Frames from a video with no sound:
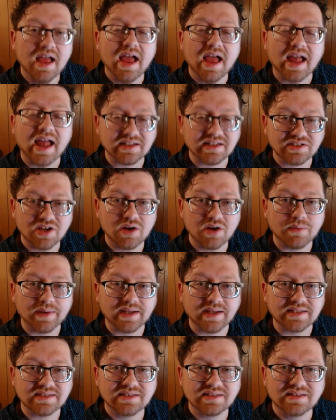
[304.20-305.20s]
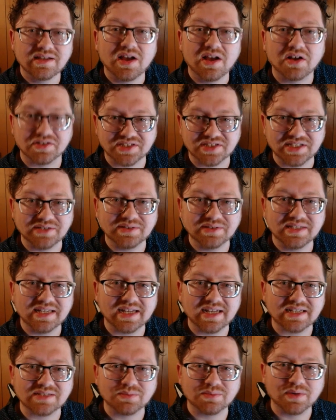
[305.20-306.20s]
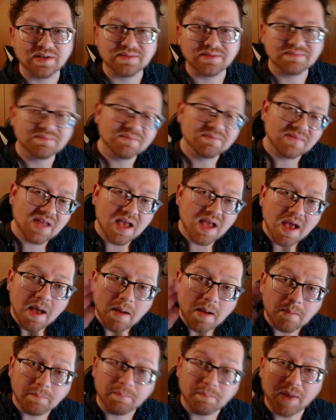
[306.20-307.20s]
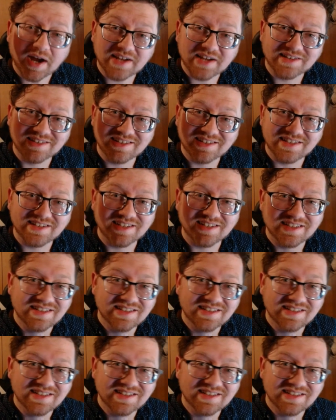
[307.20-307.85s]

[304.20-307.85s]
And as always, I'll see you in the next one. Bye!